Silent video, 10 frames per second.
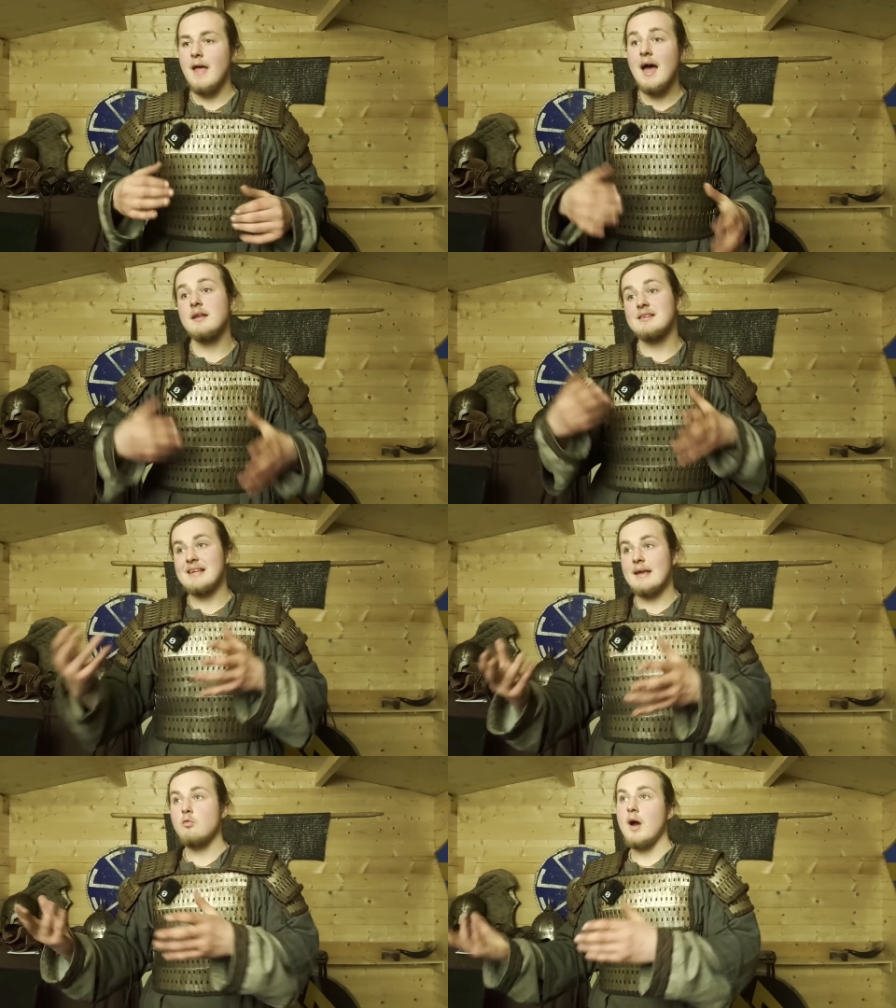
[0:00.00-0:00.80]
And the
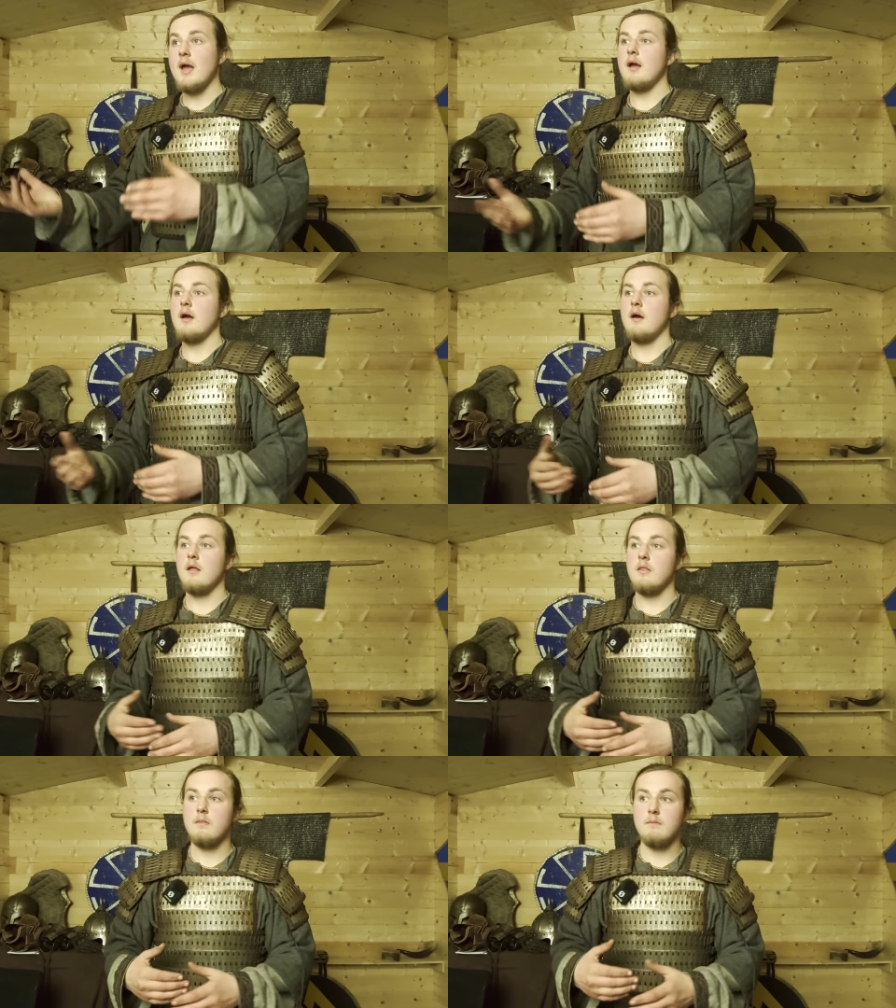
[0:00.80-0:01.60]
same way,
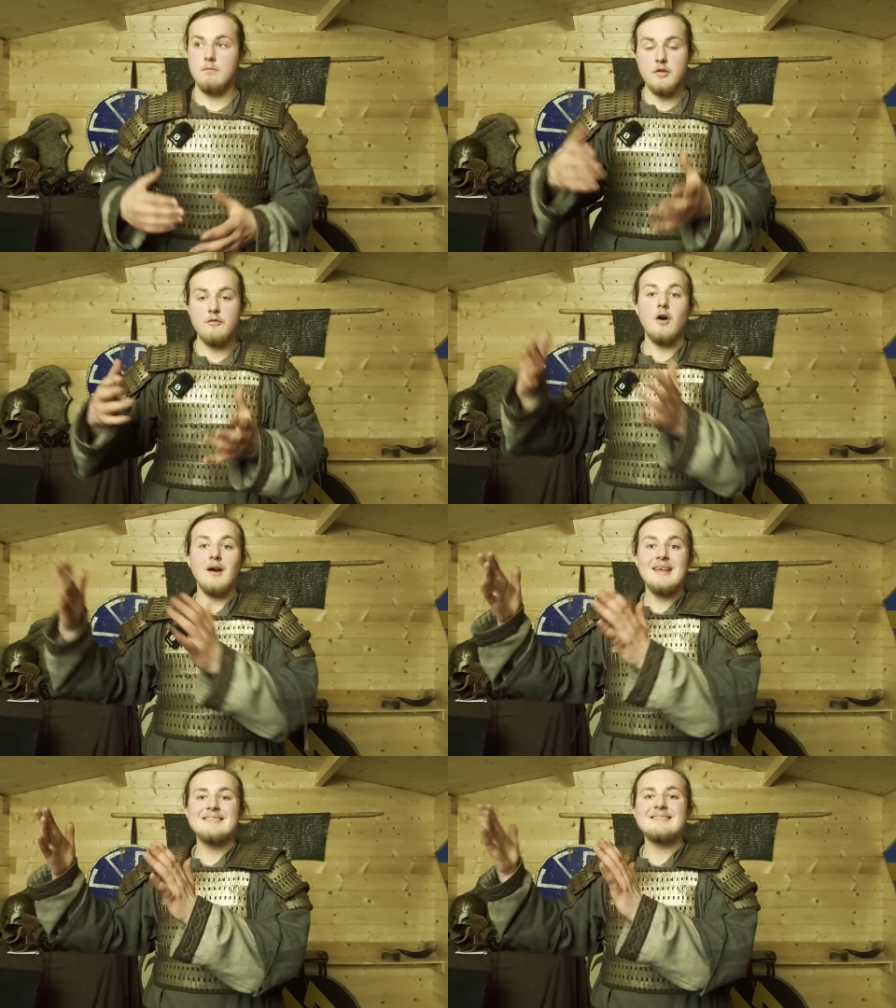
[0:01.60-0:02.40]
the Far
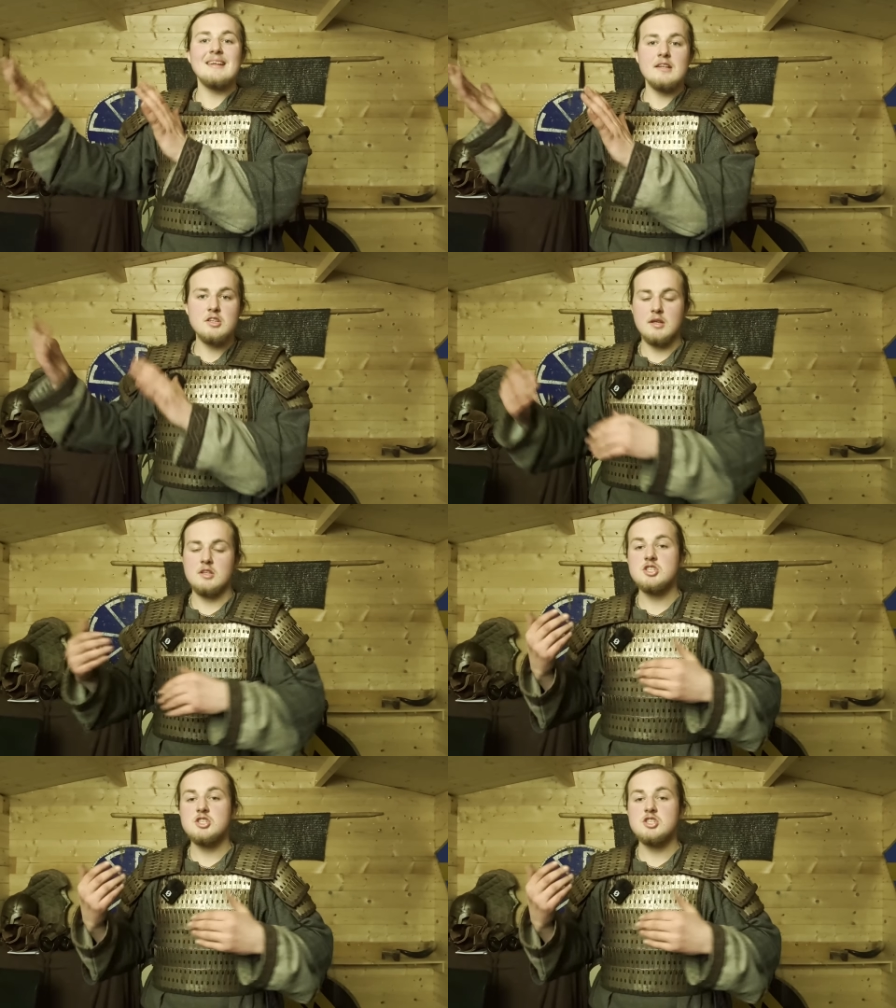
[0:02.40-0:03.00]
East didn't